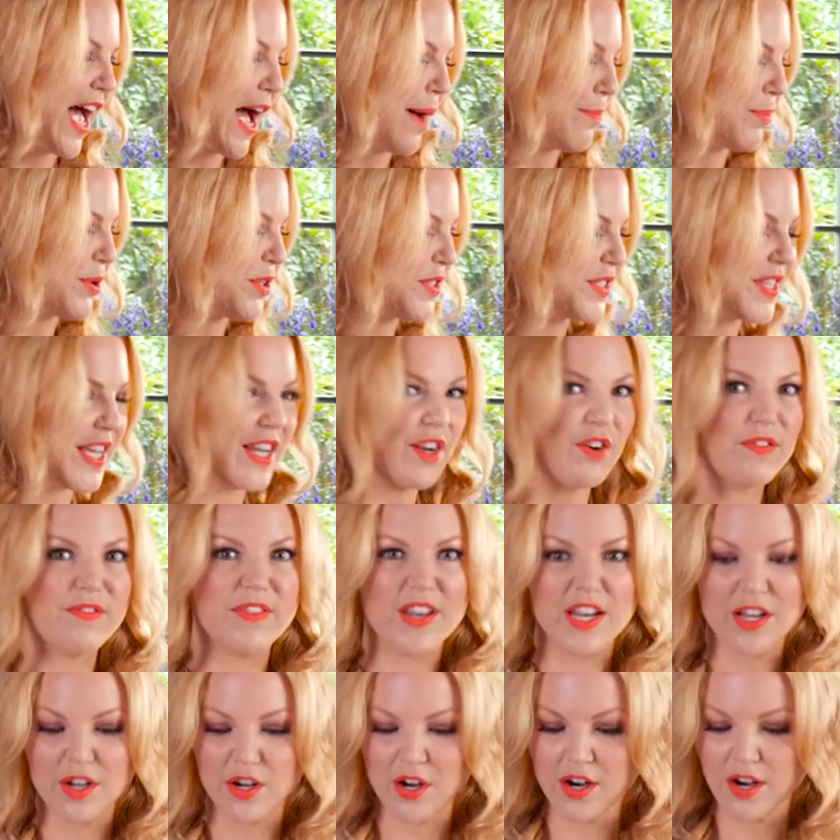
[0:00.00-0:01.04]
the apple cider
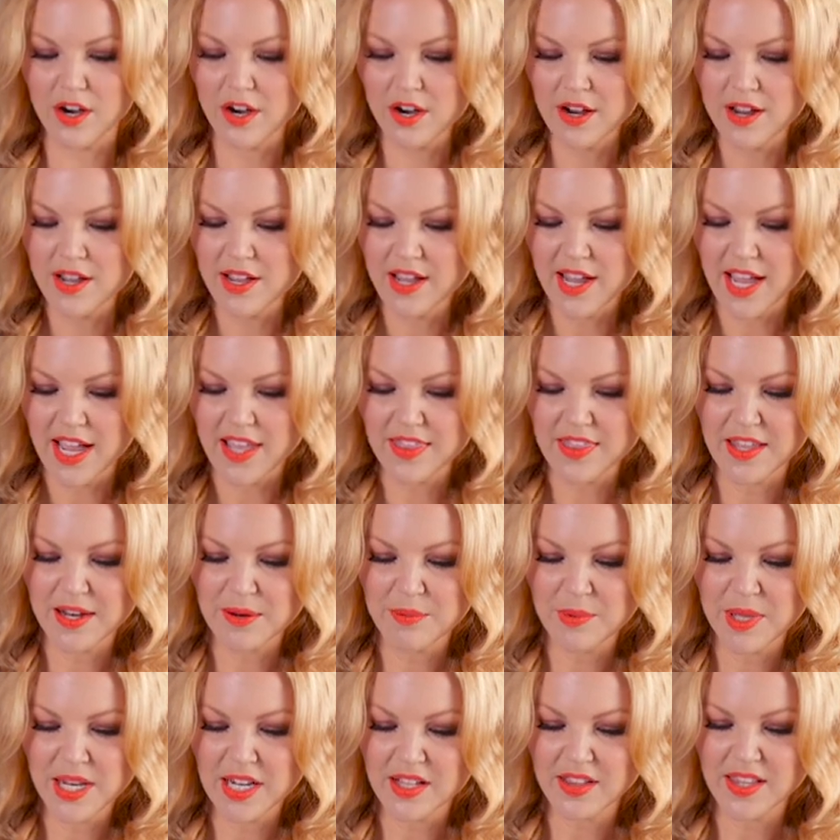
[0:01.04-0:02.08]
vinegar, and then
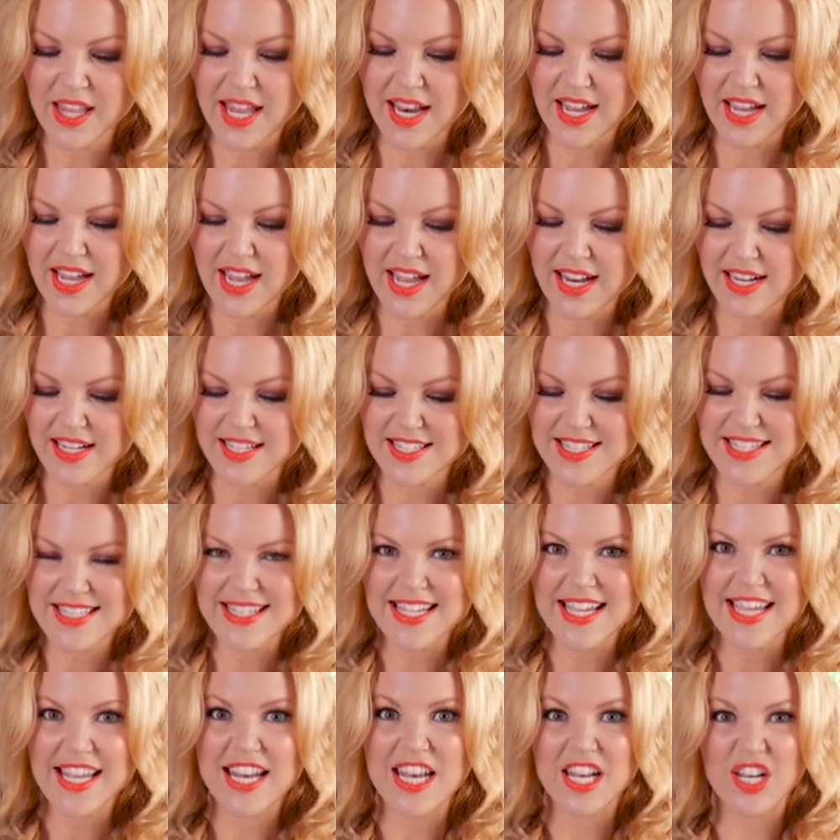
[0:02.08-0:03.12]
I'm gonna let it kind of
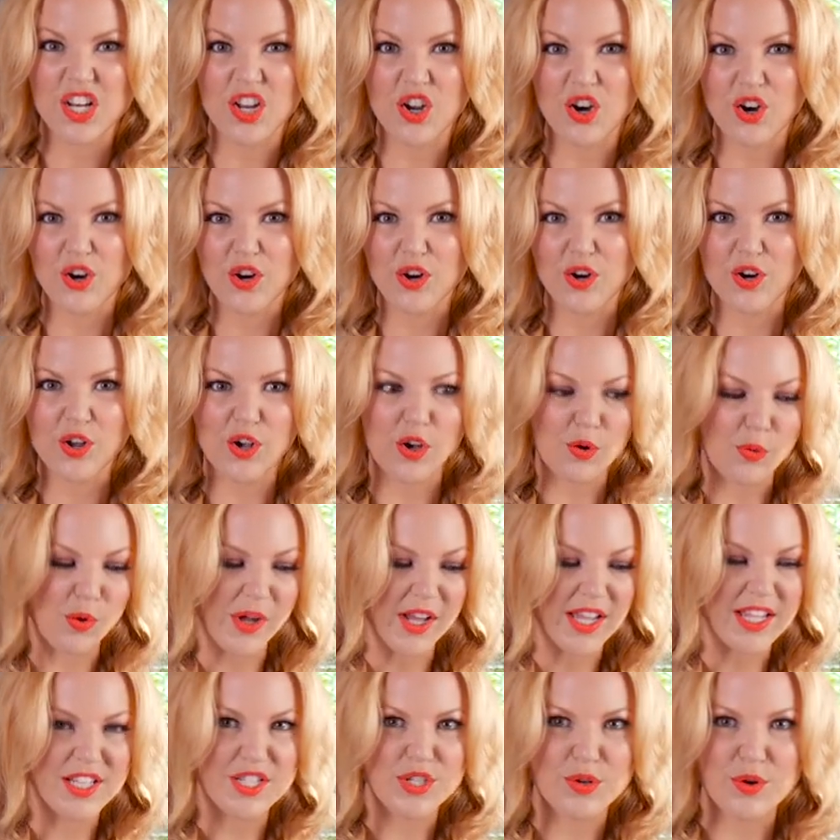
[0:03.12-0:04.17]
sit and curdle
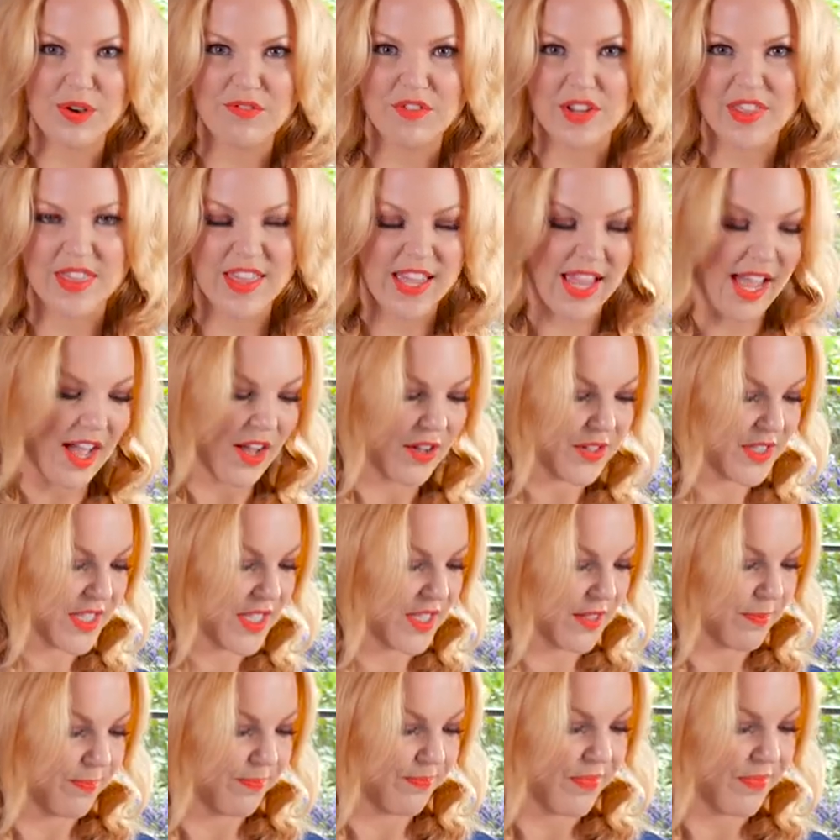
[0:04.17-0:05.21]
while I do everything else.